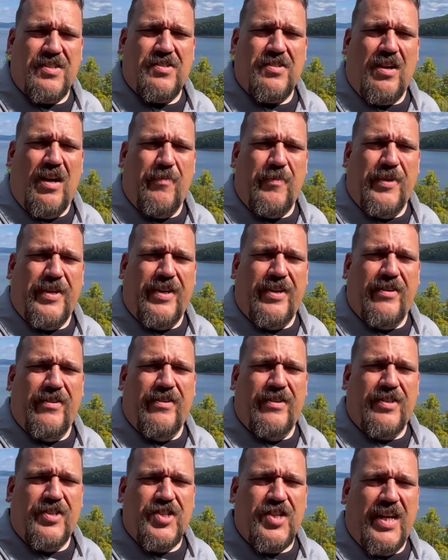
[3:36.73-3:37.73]
stopping here
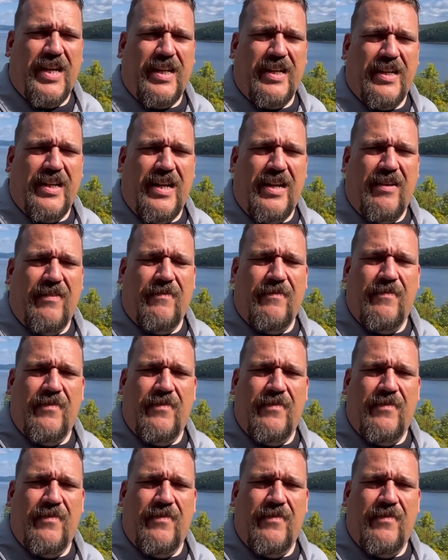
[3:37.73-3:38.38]
and checking it out.